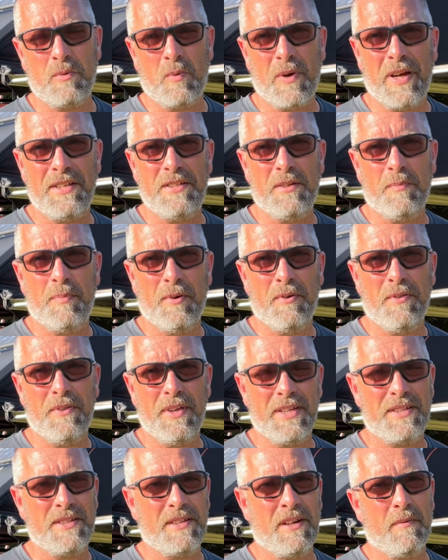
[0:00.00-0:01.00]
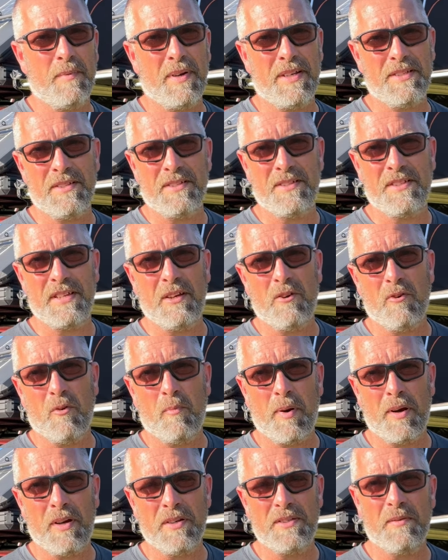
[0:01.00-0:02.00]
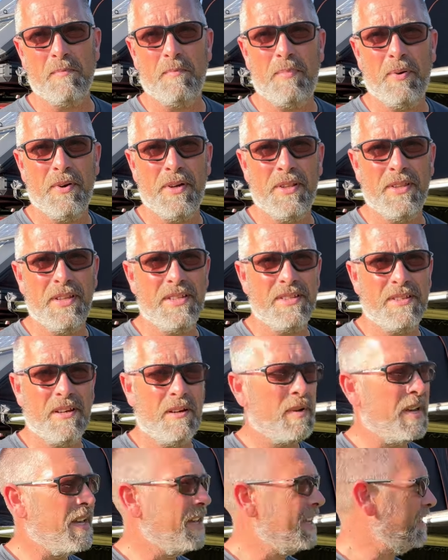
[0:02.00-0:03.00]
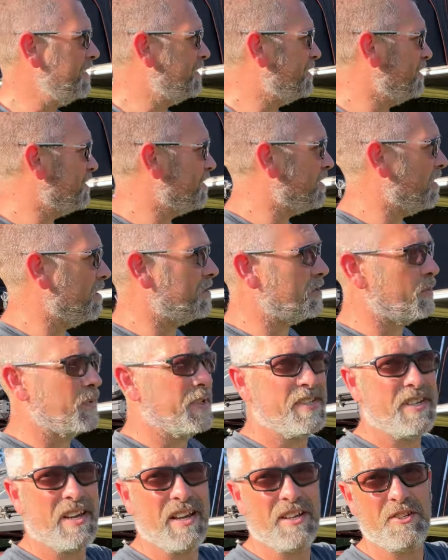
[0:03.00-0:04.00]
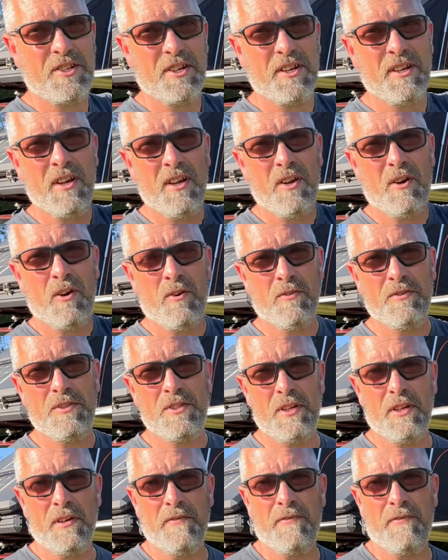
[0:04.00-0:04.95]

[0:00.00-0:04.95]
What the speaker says: way to put this up as a single person putting this up is to start to attach it onto your